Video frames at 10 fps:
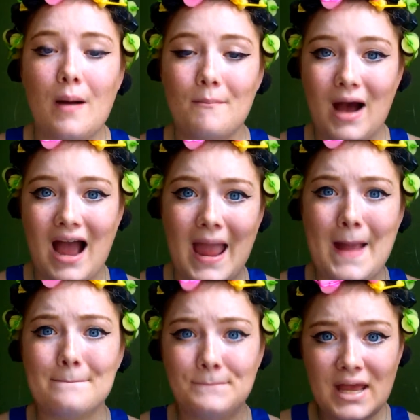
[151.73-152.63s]

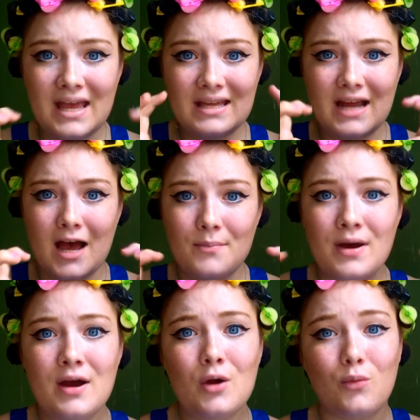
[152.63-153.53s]
my pinup
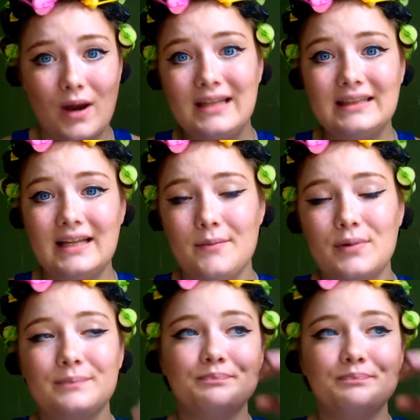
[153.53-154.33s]
red lip.